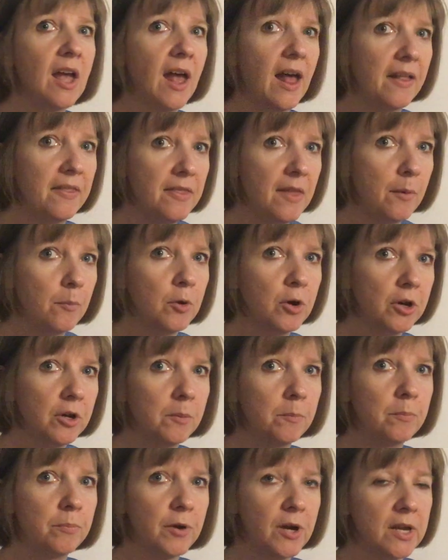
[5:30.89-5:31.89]
and then we're going to
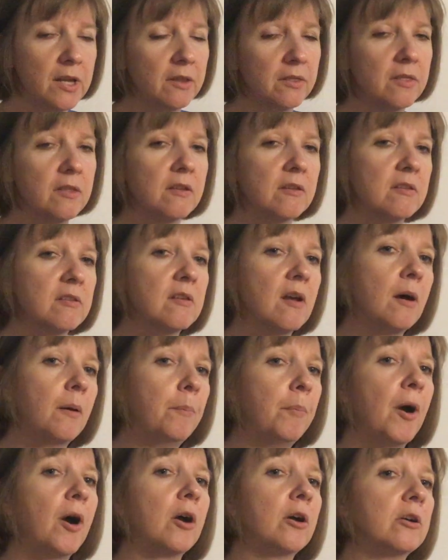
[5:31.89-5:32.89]
break this
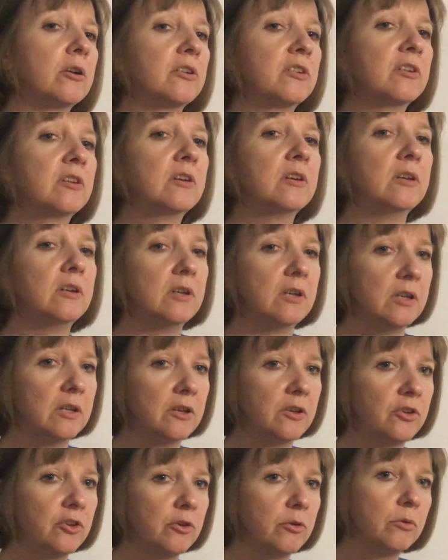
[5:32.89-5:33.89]
apart
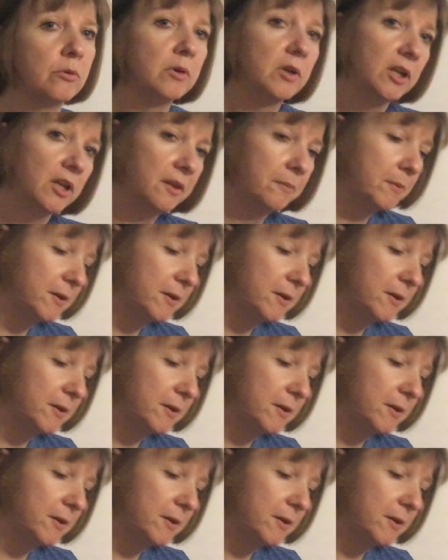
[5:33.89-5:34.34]
into its